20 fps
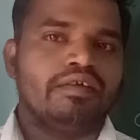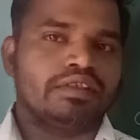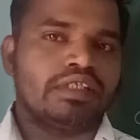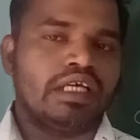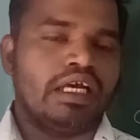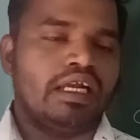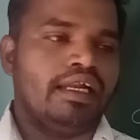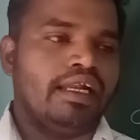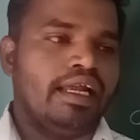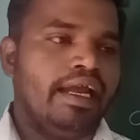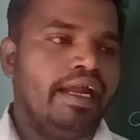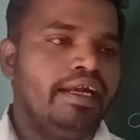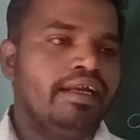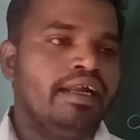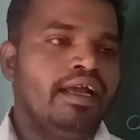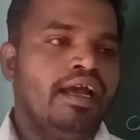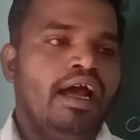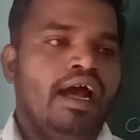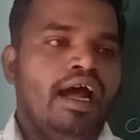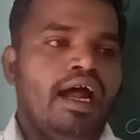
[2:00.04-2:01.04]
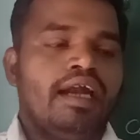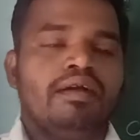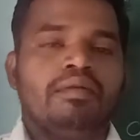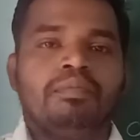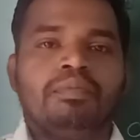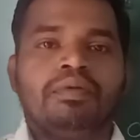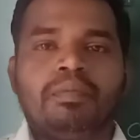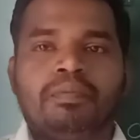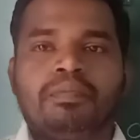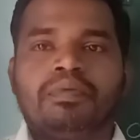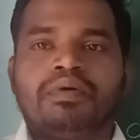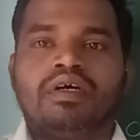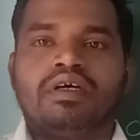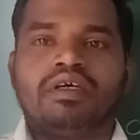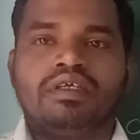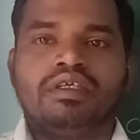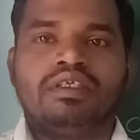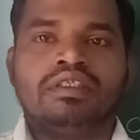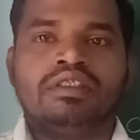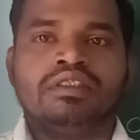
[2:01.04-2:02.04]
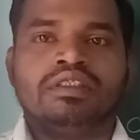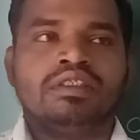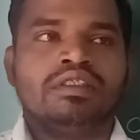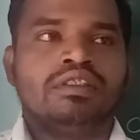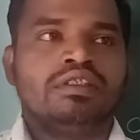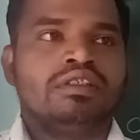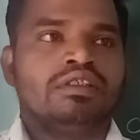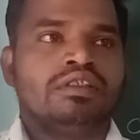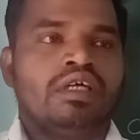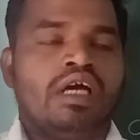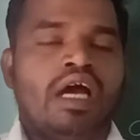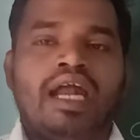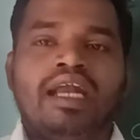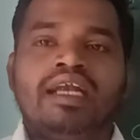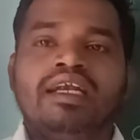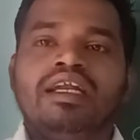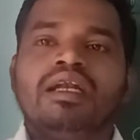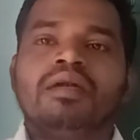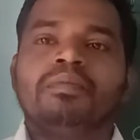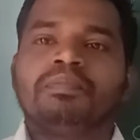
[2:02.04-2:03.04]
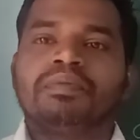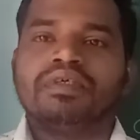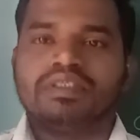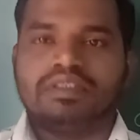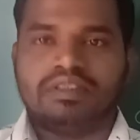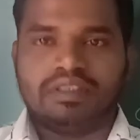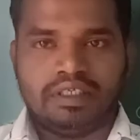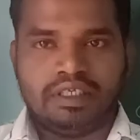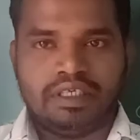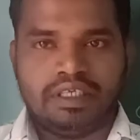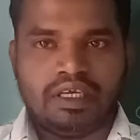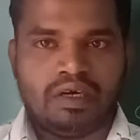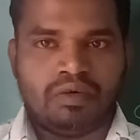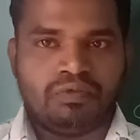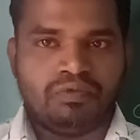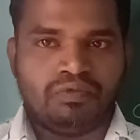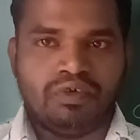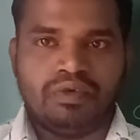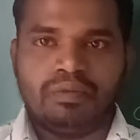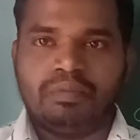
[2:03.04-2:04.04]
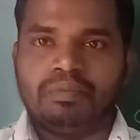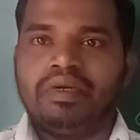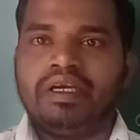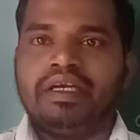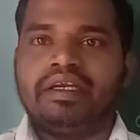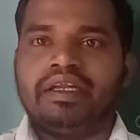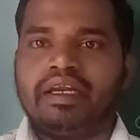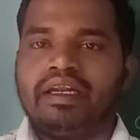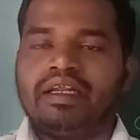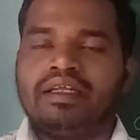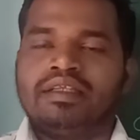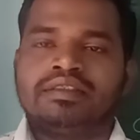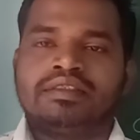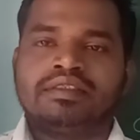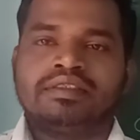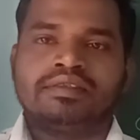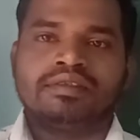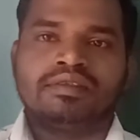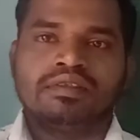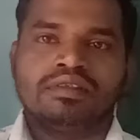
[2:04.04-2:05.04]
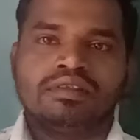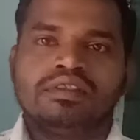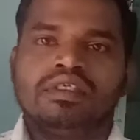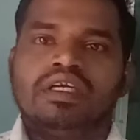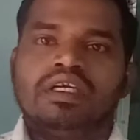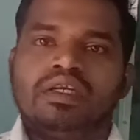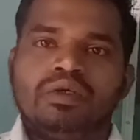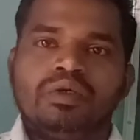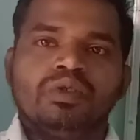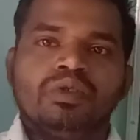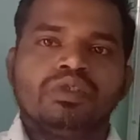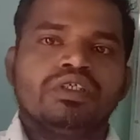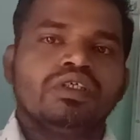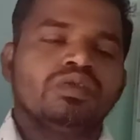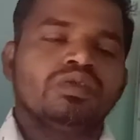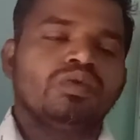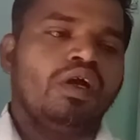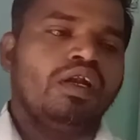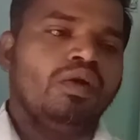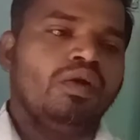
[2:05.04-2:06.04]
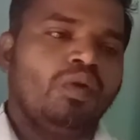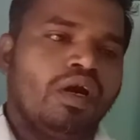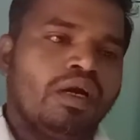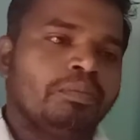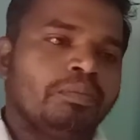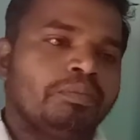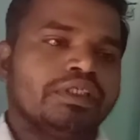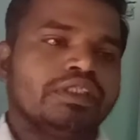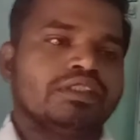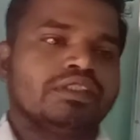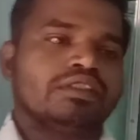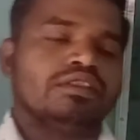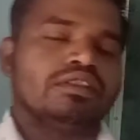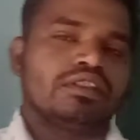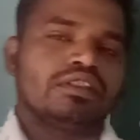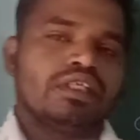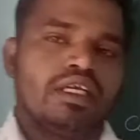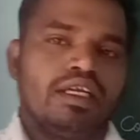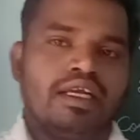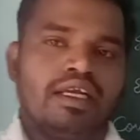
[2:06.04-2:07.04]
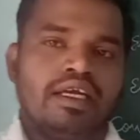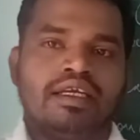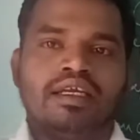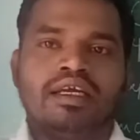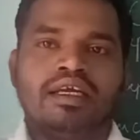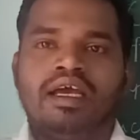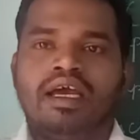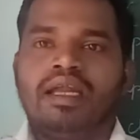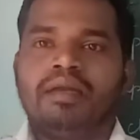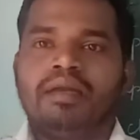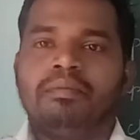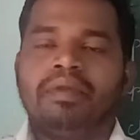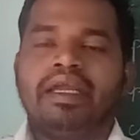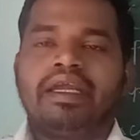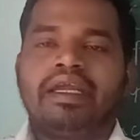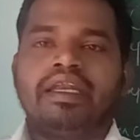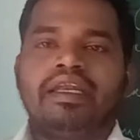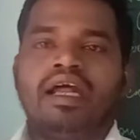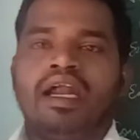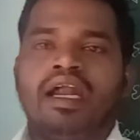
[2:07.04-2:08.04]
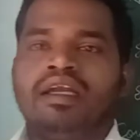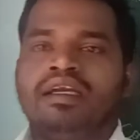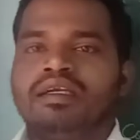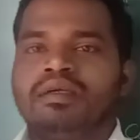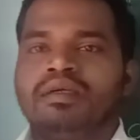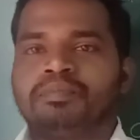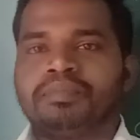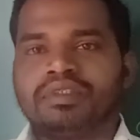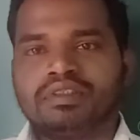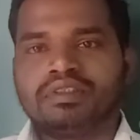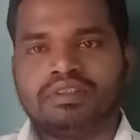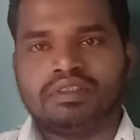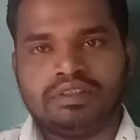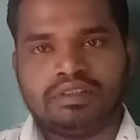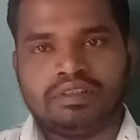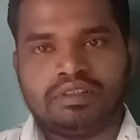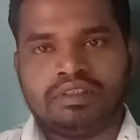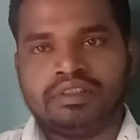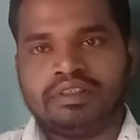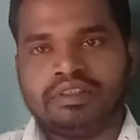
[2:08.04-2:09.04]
sunlight and prepared 100% of food materials. It uses only 1% sunlight and make it 100%.